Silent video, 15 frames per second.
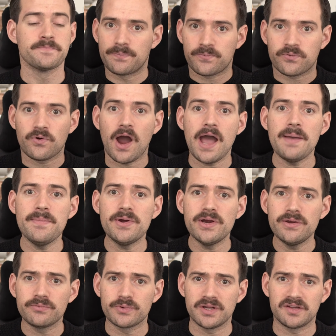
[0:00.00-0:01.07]
The
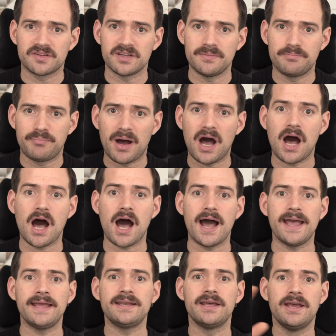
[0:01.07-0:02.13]
primary reason
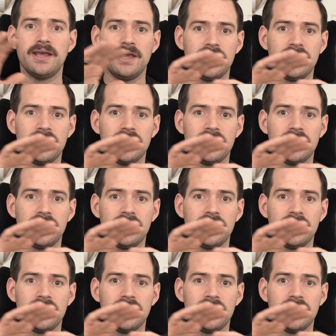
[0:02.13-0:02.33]
behind